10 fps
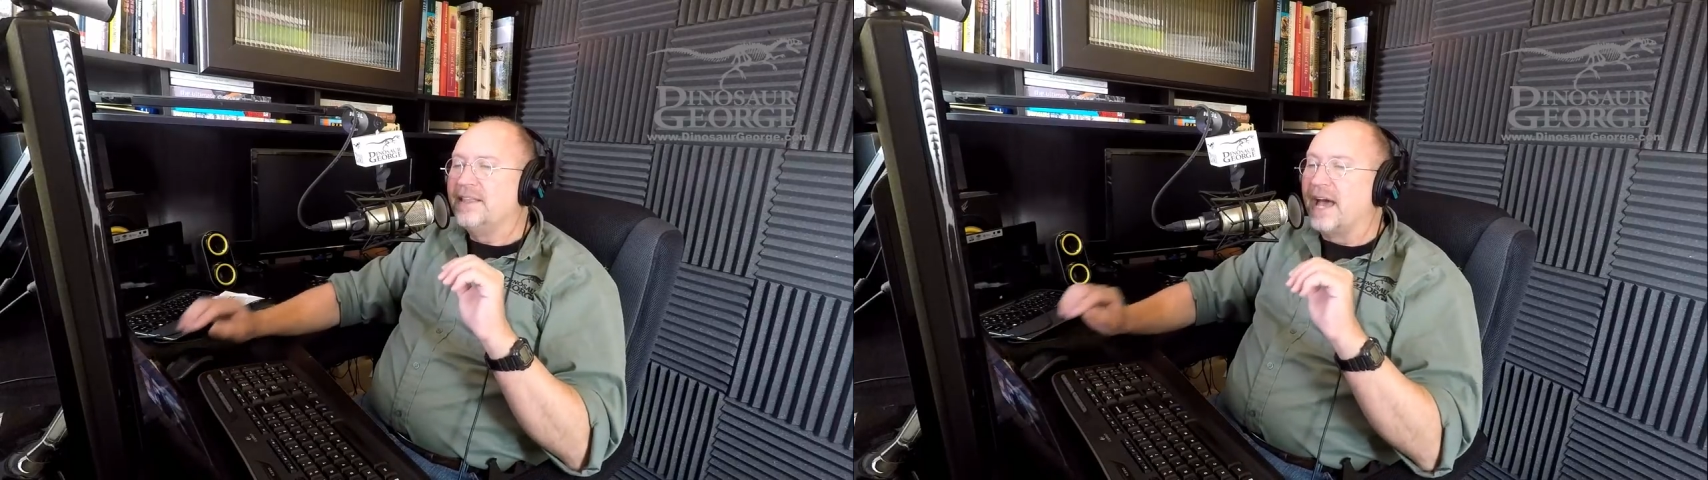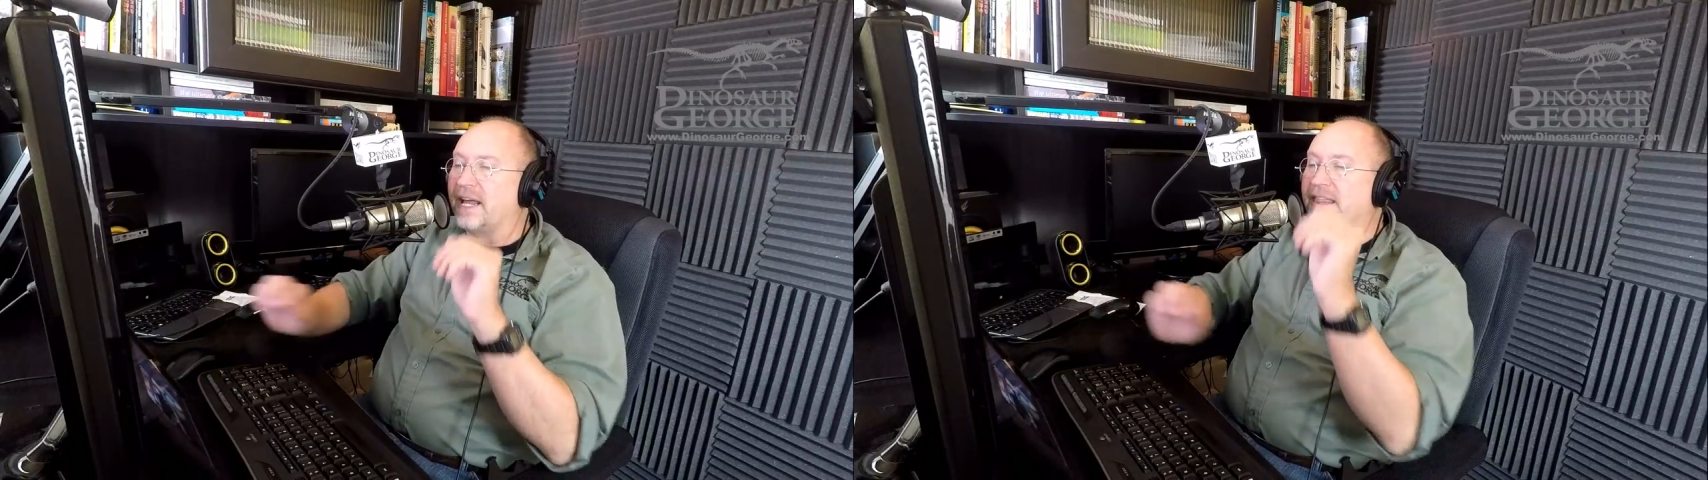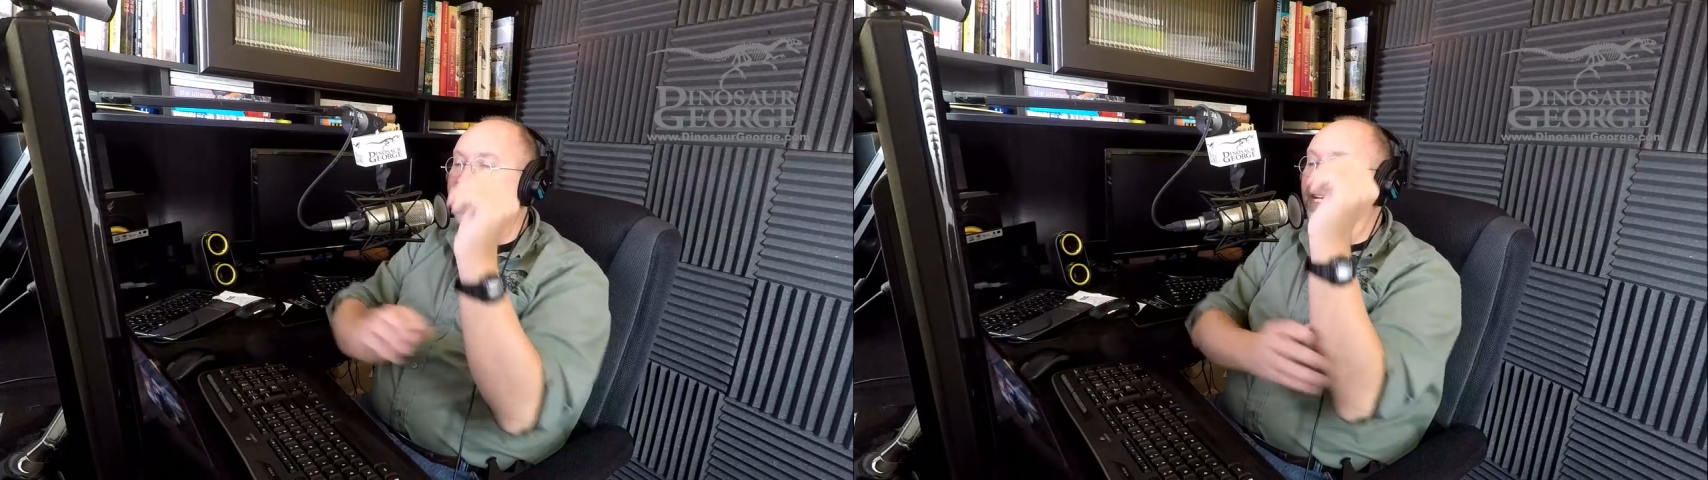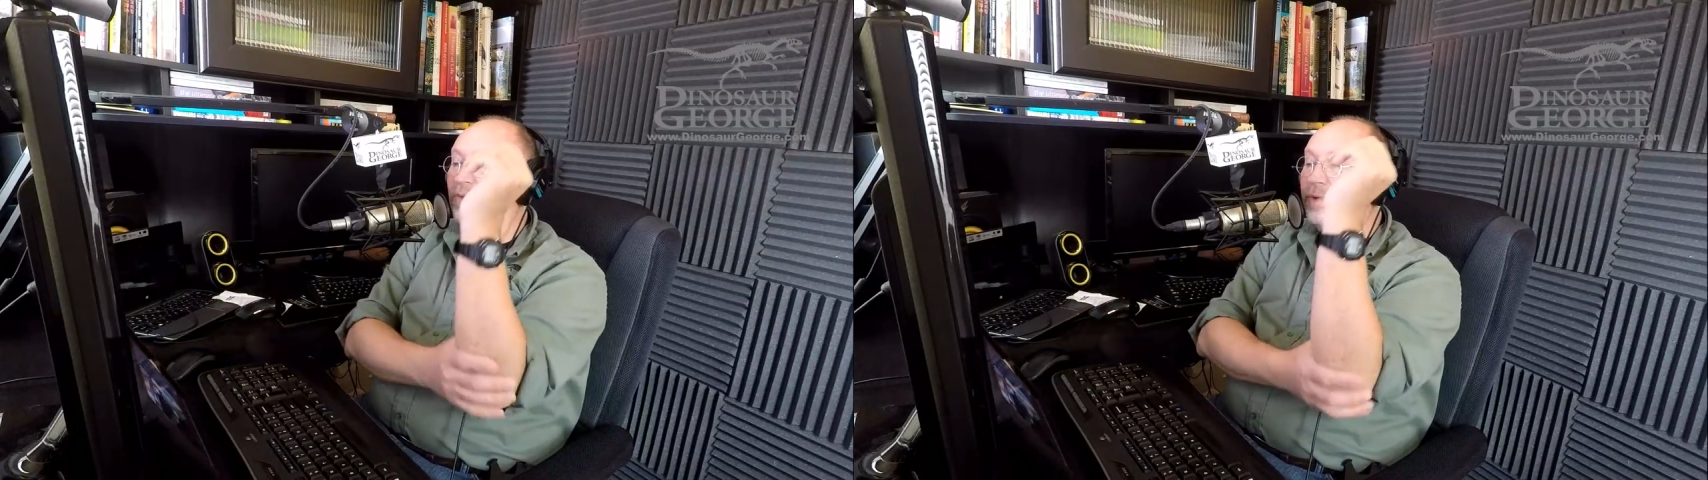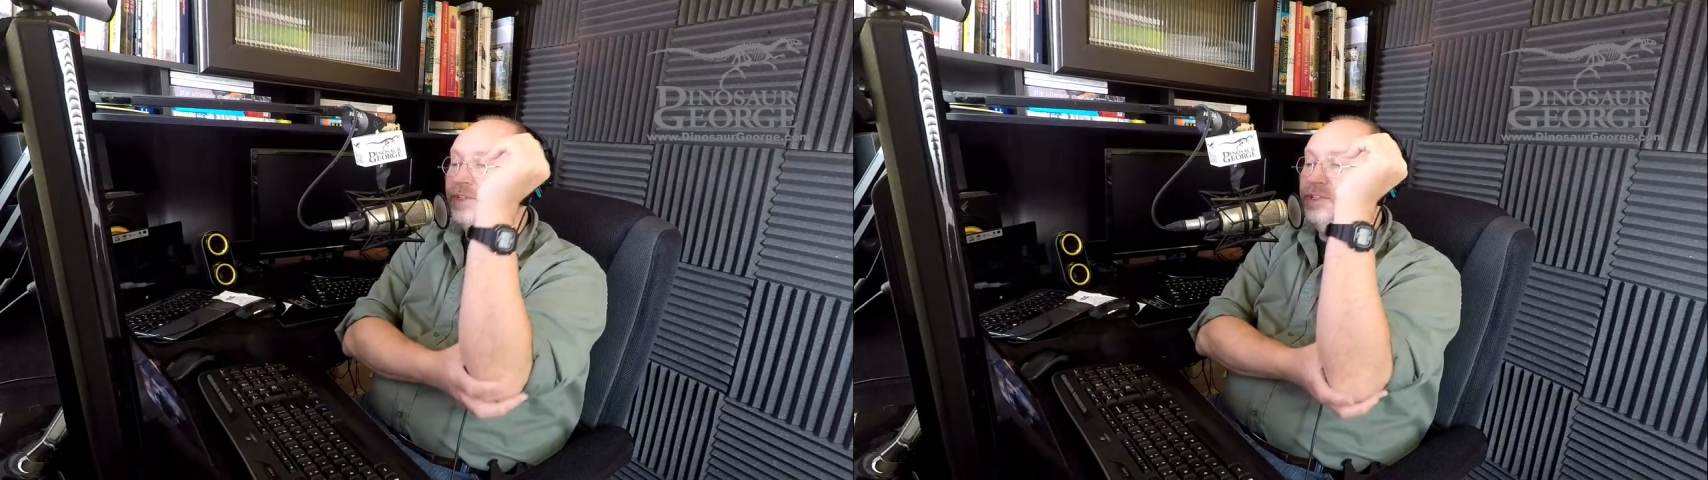that I
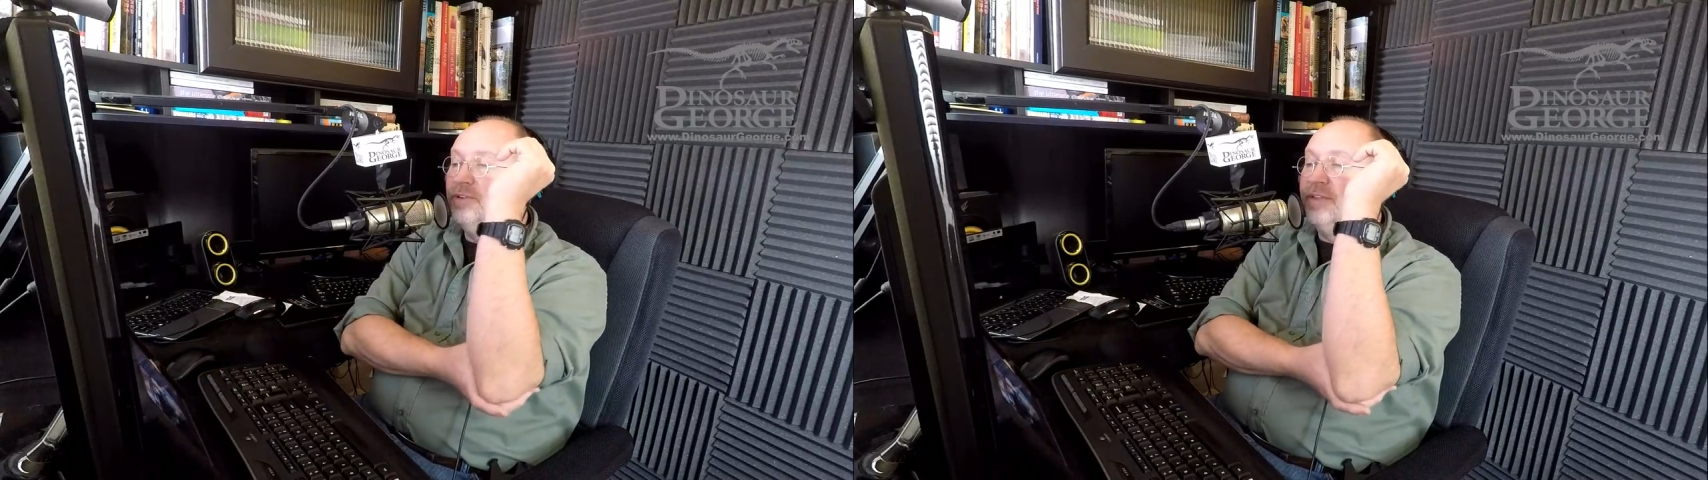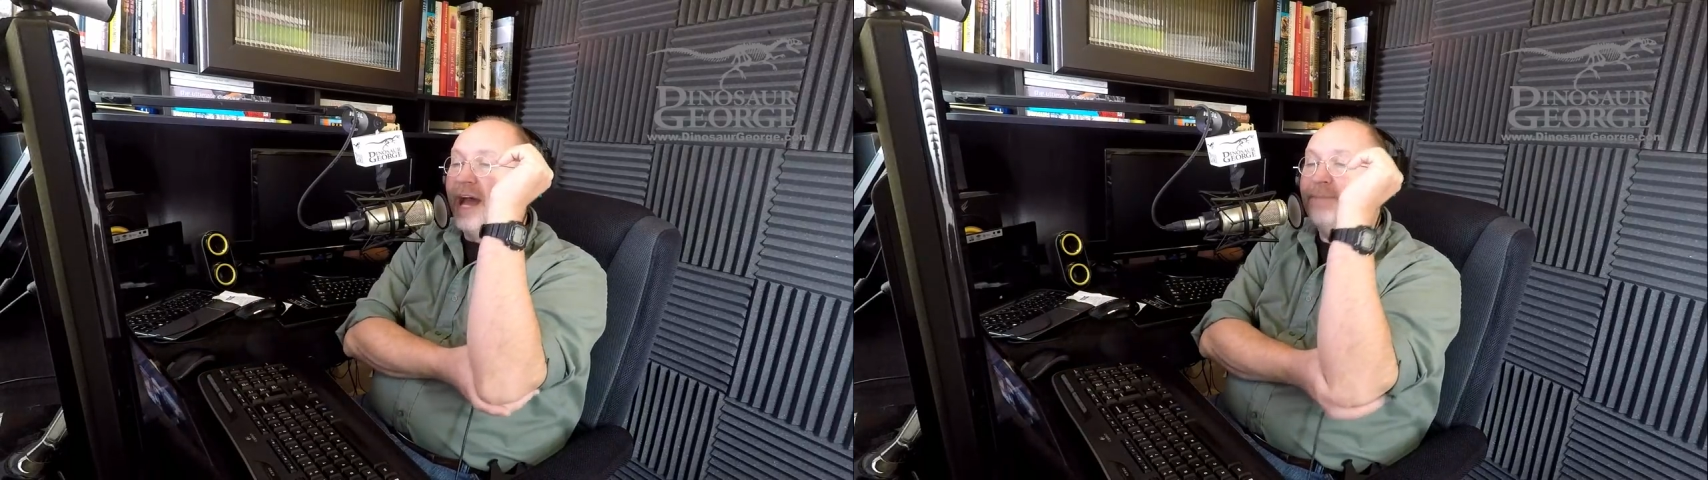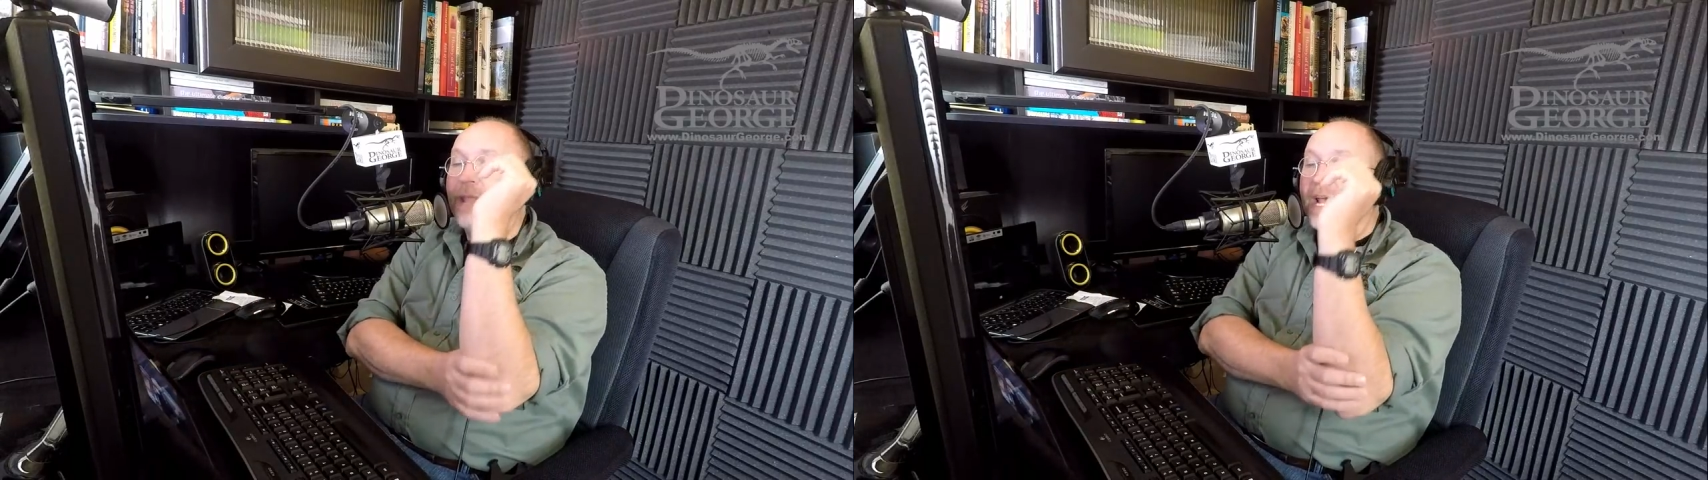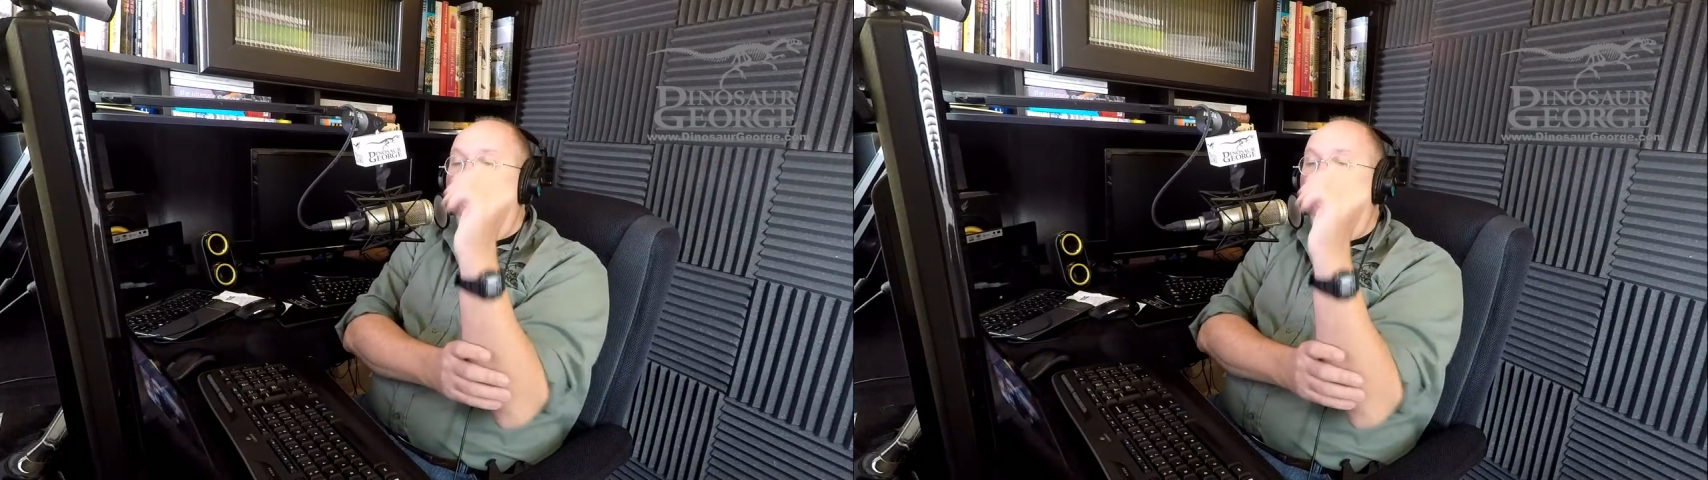think would do that.